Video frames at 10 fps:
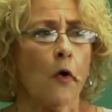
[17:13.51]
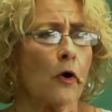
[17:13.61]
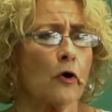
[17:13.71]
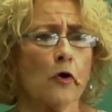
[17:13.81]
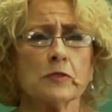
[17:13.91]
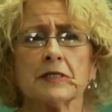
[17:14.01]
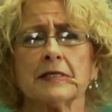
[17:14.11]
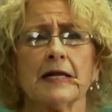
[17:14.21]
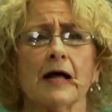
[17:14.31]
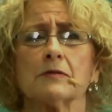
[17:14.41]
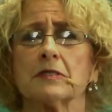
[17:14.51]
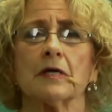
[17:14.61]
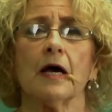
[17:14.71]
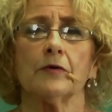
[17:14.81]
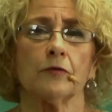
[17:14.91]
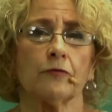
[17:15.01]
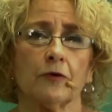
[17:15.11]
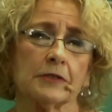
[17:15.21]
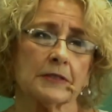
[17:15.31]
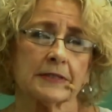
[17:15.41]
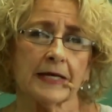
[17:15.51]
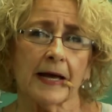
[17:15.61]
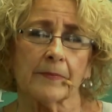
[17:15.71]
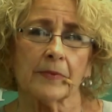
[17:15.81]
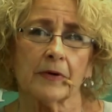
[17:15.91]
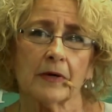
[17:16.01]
Or go sit outside your front step.